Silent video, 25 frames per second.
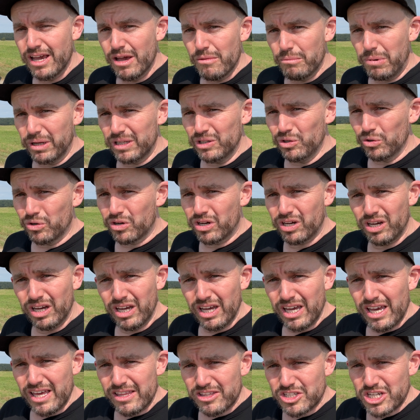But look,
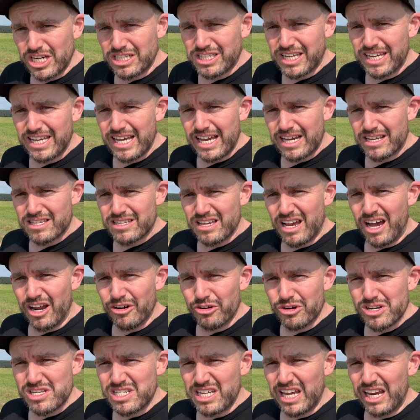GTX,
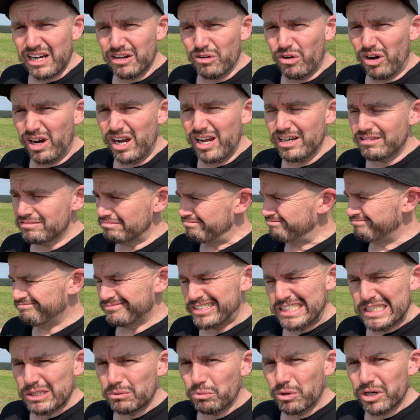110 grand,
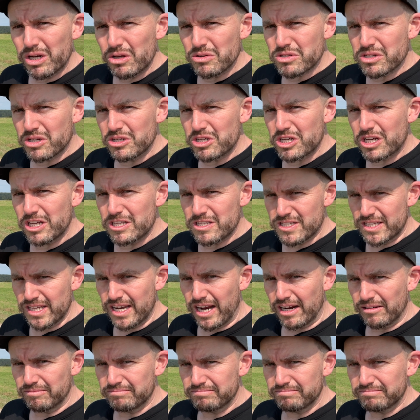what else could you consider?